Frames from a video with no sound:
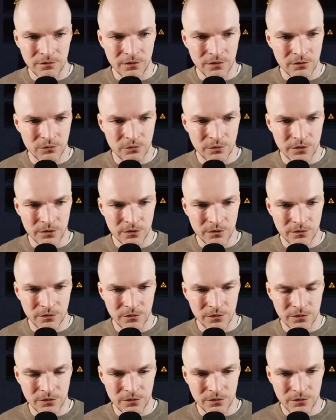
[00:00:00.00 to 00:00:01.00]
and we're
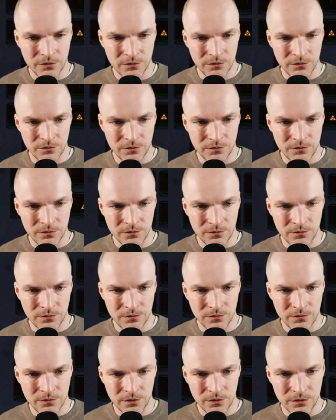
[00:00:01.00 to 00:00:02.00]
going to
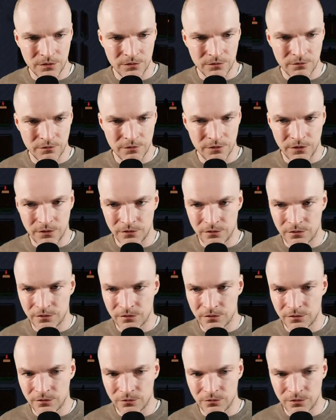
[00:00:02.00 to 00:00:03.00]
try to find
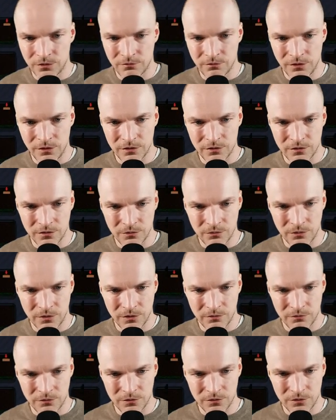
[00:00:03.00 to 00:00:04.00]
this new device that we
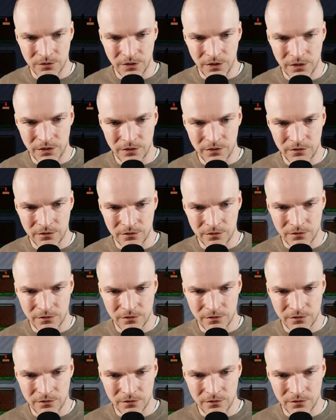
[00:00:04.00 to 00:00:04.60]
have just added.